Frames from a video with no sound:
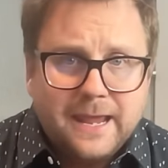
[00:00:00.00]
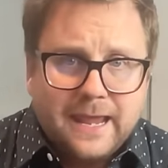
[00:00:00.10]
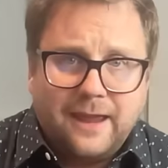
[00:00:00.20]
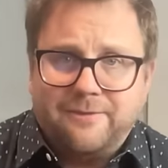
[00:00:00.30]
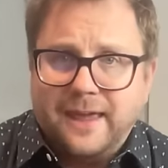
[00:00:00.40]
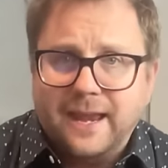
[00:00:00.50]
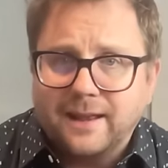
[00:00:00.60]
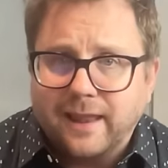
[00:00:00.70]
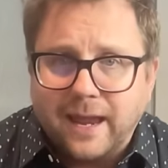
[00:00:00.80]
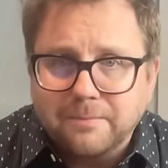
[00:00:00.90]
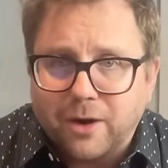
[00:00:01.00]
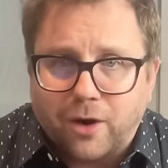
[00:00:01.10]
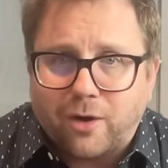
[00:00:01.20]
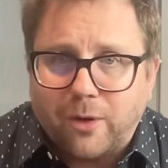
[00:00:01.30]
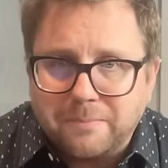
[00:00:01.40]
if they claim they're a
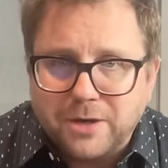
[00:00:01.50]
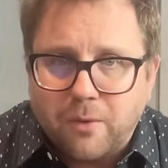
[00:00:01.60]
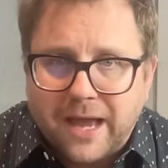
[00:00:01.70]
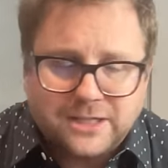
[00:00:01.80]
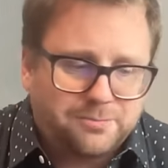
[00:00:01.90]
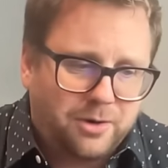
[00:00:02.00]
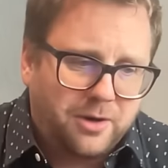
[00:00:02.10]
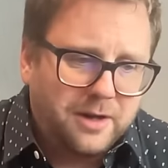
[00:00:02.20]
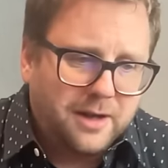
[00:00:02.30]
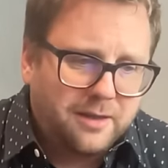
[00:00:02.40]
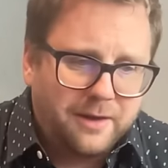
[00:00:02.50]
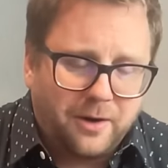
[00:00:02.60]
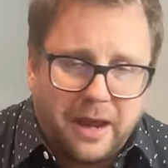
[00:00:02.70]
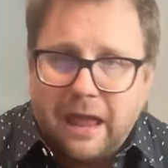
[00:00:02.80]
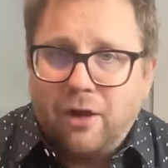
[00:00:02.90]
crypto expert, they're
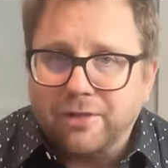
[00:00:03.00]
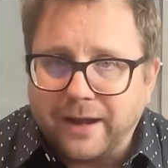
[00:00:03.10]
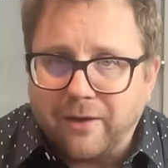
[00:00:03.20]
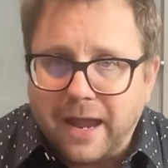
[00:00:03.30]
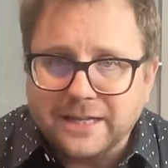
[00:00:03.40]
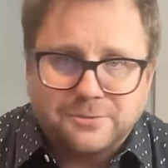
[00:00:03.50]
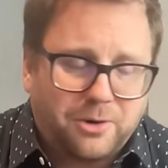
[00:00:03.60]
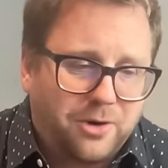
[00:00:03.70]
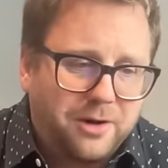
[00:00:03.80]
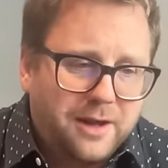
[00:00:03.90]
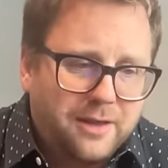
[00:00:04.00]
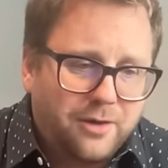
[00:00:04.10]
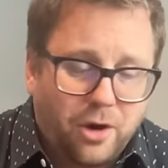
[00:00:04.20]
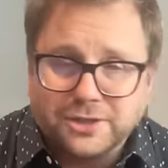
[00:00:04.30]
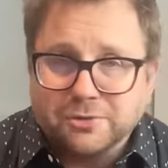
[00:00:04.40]
a healthcare expert,
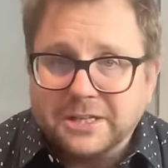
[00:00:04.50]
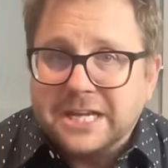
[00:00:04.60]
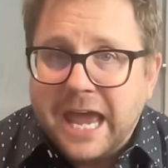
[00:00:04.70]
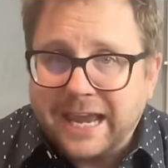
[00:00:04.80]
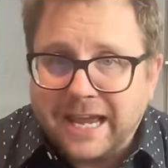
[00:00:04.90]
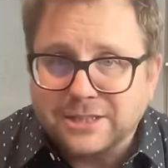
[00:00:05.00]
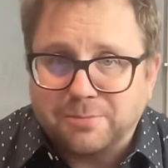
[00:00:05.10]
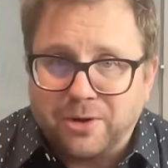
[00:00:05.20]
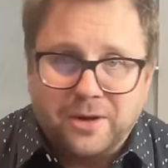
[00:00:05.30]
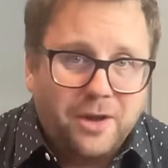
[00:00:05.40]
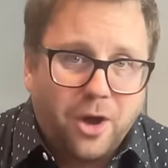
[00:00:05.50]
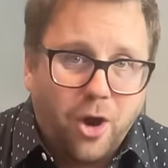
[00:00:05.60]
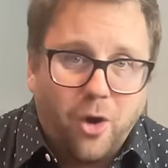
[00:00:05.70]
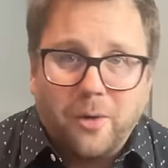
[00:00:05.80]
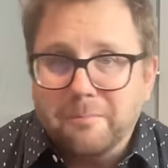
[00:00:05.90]
they're also a tech expert,
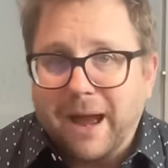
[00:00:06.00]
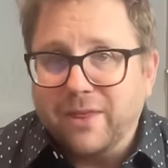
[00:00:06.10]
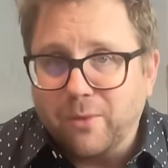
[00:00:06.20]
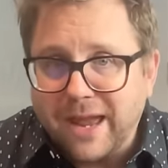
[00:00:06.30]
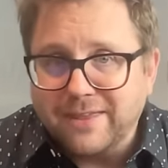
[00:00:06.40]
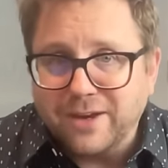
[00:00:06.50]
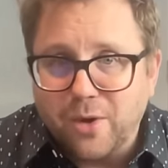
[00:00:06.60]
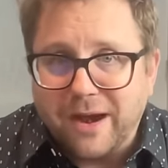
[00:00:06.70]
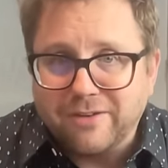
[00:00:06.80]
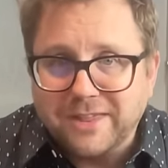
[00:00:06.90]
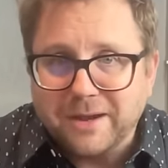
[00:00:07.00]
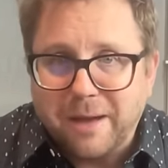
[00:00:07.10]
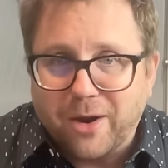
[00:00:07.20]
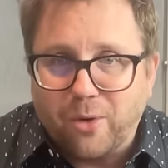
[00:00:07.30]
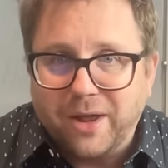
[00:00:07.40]
oh, and by the way, they know everything
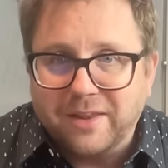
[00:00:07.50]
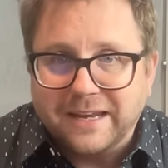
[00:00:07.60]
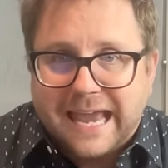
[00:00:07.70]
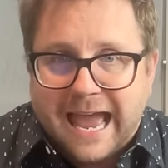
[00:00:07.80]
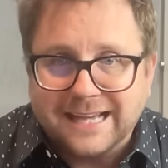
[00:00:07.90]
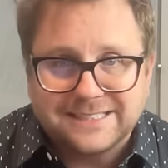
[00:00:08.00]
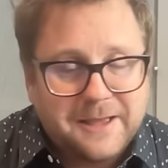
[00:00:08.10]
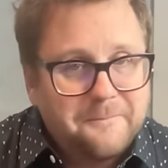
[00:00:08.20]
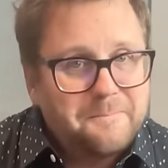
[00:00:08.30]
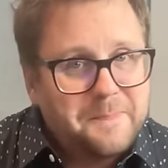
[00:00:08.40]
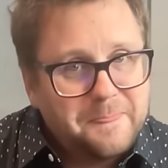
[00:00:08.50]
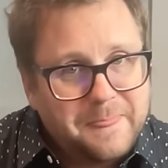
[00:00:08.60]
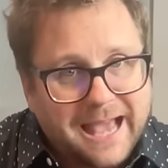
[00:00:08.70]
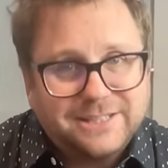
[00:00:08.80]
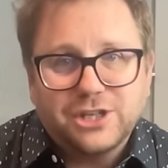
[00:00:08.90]
about oil and gas,
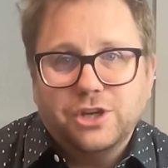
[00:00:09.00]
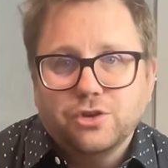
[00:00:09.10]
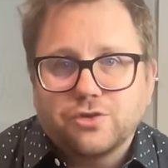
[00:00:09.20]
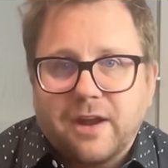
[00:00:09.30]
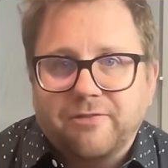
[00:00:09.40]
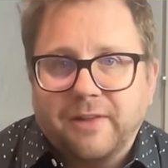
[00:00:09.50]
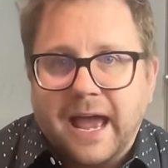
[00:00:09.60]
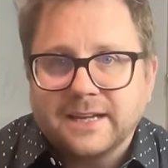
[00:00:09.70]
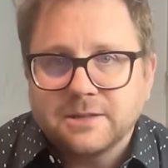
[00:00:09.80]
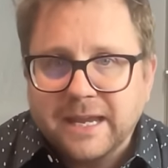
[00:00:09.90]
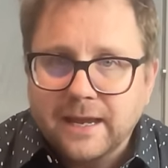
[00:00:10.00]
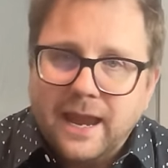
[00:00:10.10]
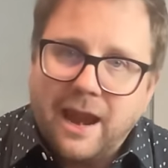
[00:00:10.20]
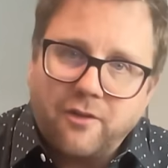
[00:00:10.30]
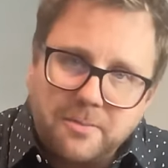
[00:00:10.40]
that's a huge red flag to me.
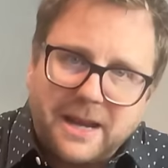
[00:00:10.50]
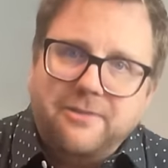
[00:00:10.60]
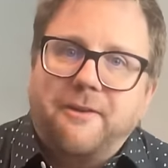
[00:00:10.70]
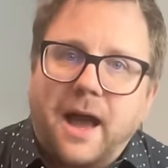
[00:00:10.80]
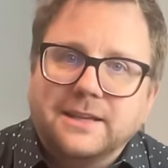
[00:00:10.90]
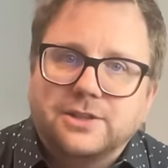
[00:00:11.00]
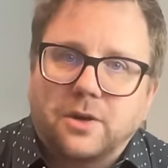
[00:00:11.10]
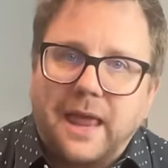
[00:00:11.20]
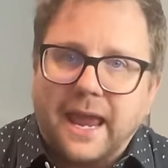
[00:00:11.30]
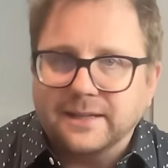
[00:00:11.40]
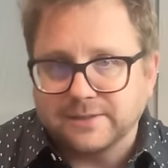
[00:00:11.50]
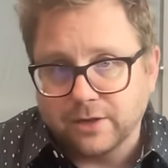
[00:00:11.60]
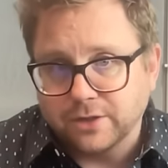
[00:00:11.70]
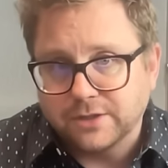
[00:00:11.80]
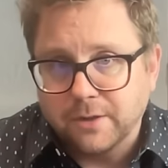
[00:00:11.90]
Everybody finds their lanes.
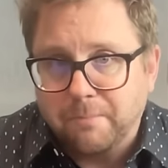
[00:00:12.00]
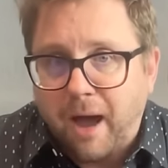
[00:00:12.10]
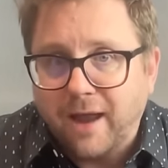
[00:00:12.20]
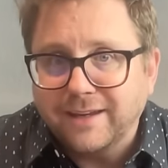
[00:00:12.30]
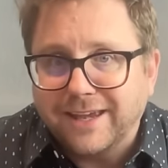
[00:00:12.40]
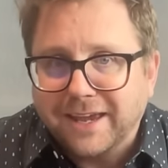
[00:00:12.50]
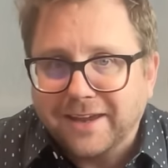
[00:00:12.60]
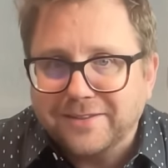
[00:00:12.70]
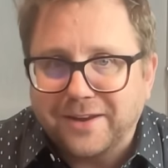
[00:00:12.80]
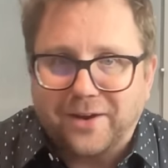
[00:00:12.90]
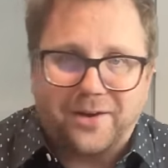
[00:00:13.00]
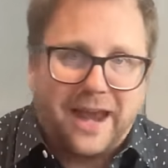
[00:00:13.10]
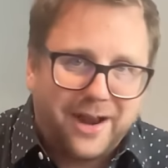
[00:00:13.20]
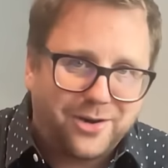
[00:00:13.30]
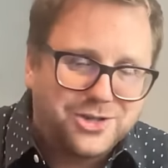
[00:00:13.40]
There's the bond king. There are
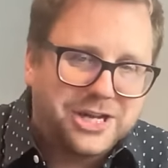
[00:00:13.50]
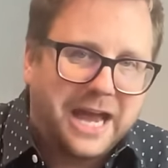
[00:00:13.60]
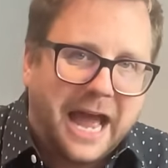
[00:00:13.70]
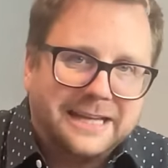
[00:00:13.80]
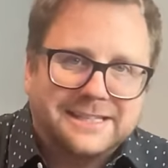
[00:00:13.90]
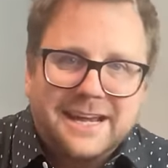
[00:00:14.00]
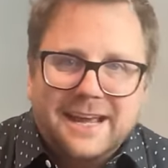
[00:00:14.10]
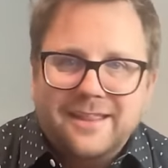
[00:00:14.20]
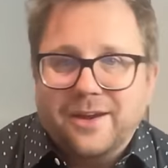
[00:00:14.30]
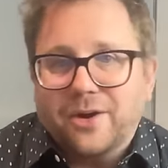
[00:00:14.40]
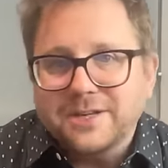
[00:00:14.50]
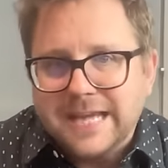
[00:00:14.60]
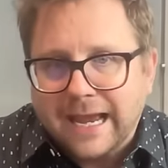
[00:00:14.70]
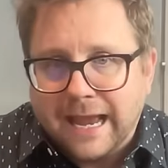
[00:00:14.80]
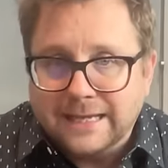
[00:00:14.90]
energy guys. There are
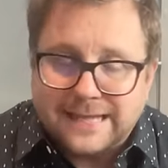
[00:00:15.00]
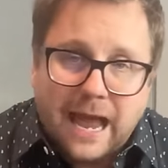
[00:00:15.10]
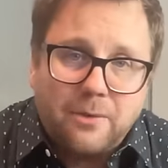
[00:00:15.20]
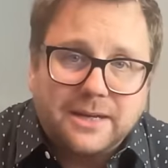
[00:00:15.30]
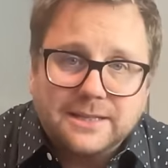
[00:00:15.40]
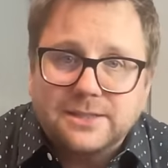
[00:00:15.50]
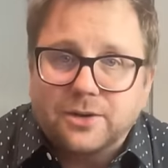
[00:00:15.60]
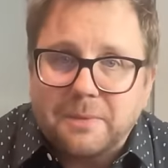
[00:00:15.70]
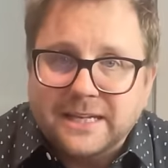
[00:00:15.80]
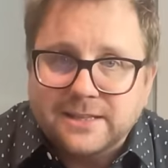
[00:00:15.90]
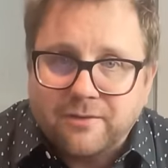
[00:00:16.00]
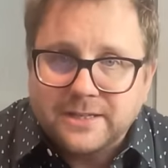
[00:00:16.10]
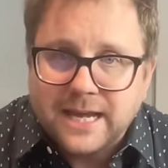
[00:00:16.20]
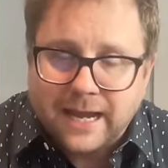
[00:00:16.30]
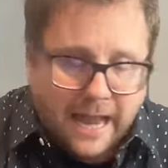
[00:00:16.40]
tech guys. I would consider myself a
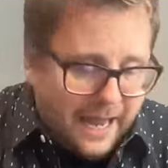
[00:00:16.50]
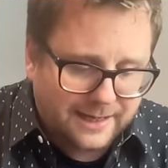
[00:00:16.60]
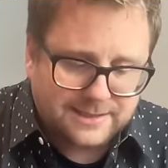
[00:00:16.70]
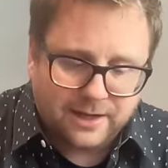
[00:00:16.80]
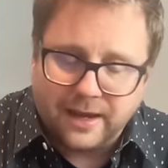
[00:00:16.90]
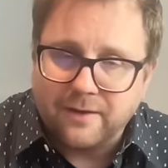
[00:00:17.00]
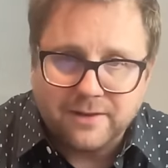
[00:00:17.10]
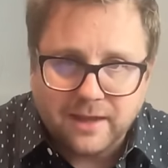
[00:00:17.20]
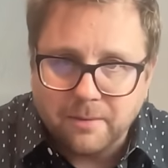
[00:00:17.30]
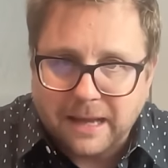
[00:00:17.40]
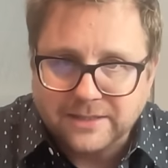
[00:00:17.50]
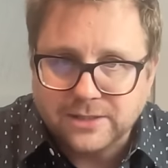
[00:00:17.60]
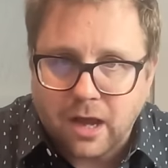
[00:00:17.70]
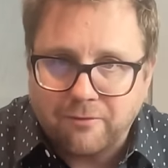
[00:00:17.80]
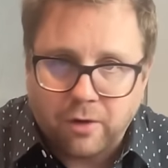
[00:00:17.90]
tech guy. I can tell you everything about
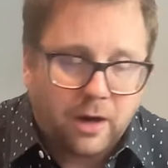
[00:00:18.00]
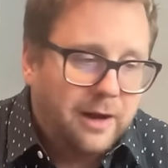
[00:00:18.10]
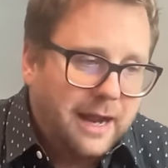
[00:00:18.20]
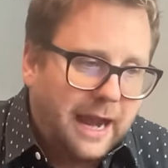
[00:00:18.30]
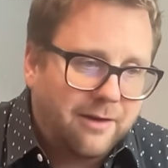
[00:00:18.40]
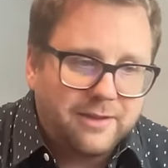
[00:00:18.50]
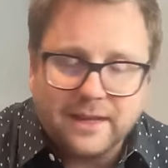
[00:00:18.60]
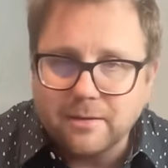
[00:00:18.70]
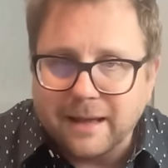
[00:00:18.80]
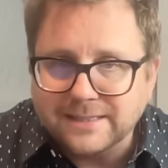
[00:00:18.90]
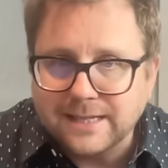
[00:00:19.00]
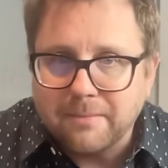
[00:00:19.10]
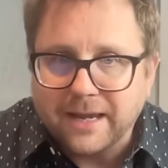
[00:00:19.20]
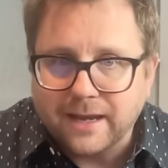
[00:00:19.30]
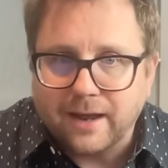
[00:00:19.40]
software, everything about
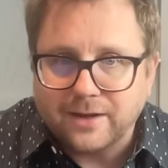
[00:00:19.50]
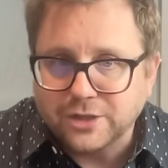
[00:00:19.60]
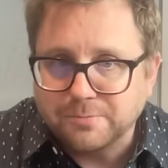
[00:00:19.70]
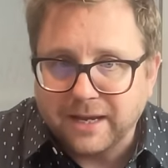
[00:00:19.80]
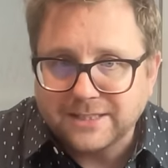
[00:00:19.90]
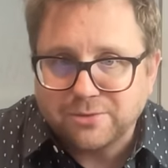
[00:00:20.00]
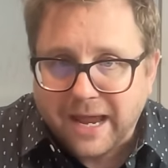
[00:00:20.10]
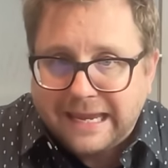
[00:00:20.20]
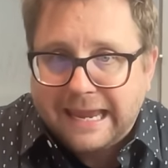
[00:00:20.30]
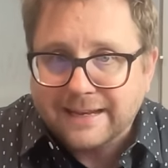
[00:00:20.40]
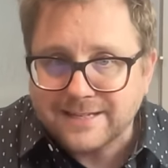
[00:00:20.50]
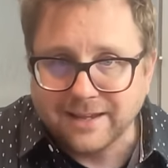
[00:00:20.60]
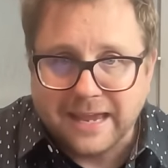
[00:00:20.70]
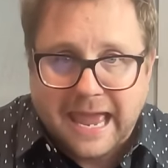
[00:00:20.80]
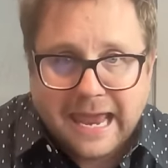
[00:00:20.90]
semiconductors, but guess what? I can't tell
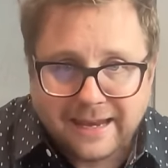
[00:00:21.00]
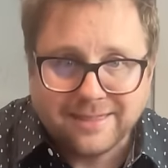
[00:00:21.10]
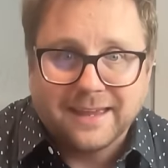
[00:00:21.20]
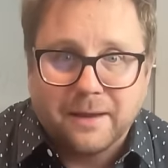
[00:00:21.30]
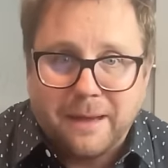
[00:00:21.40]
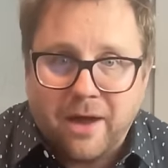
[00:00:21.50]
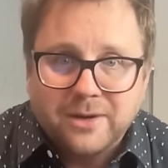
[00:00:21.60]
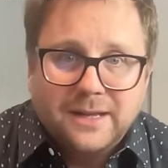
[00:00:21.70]
you anything about